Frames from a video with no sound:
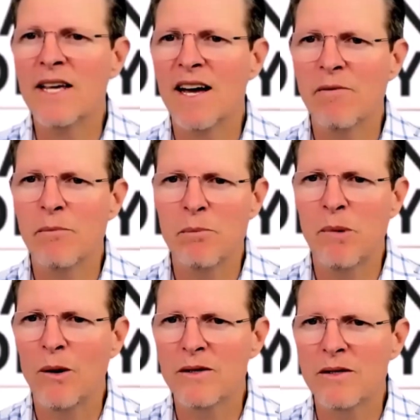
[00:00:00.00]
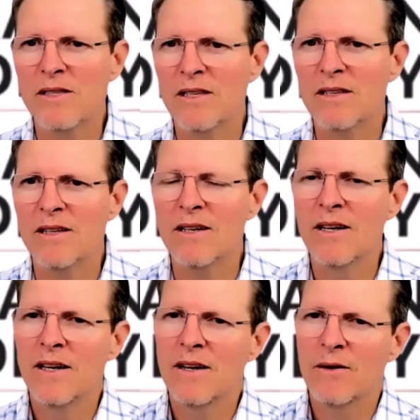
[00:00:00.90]
government bonds, and the
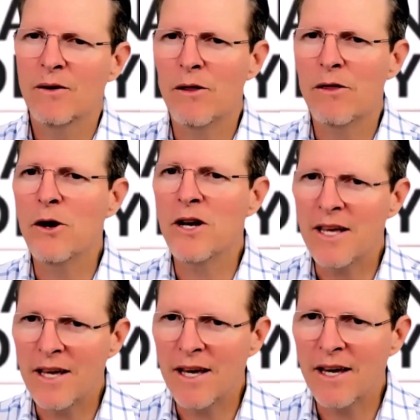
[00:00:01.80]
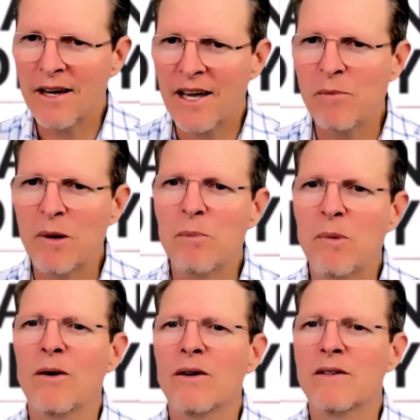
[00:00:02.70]
30-year government
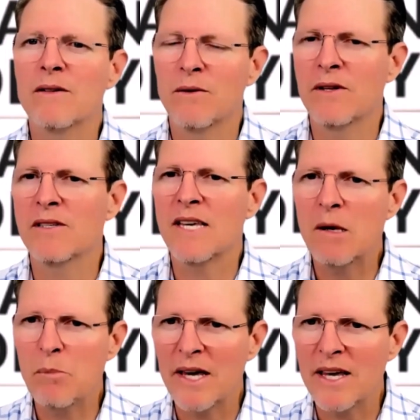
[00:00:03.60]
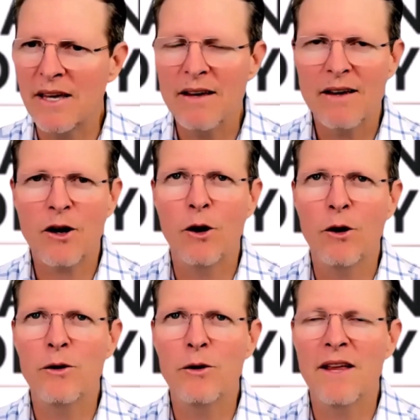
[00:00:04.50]
bond, the ZB
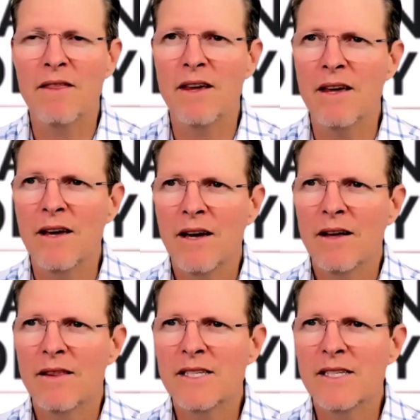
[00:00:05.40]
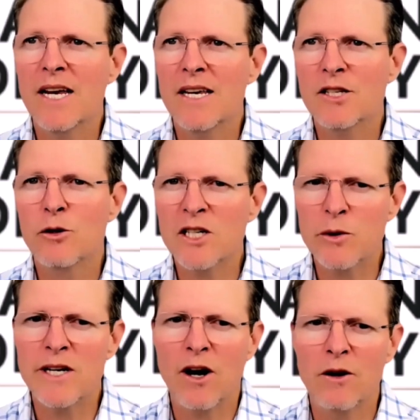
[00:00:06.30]
code, and the 10-year
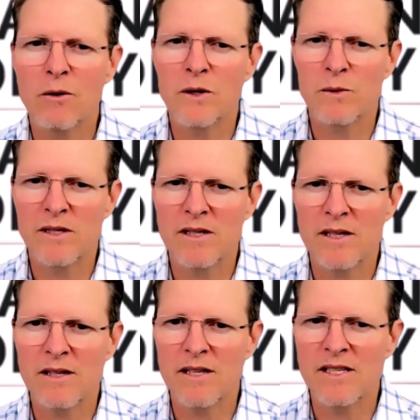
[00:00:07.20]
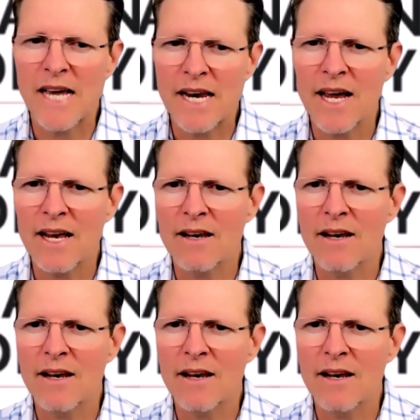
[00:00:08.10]
treasury note, which was the ZN.